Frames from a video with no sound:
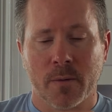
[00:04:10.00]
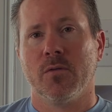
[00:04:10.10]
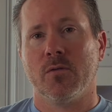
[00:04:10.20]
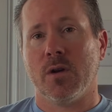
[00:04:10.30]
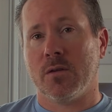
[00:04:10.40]

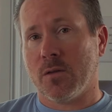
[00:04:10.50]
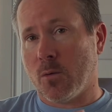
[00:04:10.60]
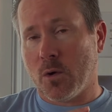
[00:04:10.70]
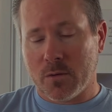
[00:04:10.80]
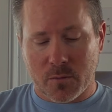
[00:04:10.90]
Straight to the
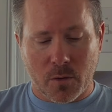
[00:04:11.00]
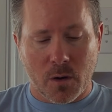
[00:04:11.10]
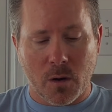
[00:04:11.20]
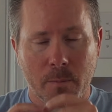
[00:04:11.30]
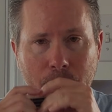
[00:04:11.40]
1
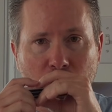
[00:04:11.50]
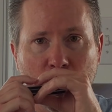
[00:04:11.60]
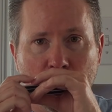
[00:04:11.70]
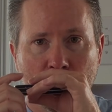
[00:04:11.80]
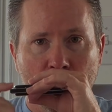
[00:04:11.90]
draw,
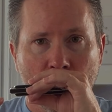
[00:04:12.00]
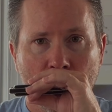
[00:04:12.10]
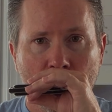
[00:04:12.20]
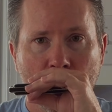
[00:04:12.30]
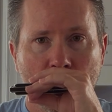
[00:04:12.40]

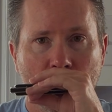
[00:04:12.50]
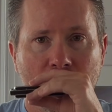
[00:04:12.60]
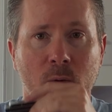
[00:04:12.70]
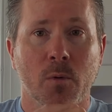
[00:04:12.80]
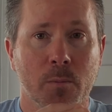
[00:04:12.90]

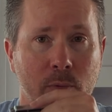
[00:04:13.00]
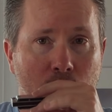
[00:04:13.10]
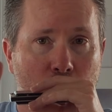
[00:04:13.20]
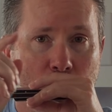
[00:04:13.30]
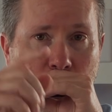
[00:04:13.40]
1
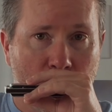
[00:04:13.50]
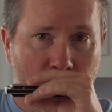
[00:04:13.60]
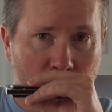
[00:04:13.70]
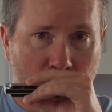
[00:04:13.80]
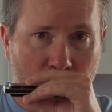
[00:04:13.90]
blow,
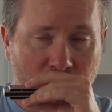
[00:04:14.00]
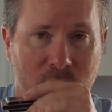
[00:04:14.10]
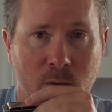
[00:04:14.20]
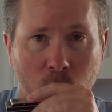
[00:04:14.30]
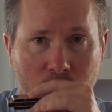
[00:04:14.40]
back
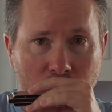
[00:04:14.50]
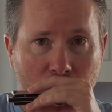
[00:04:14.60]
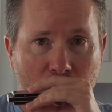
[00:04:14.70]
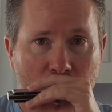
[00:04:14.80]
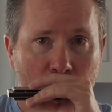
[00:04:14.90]
to the 1
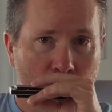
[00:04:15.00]
draw.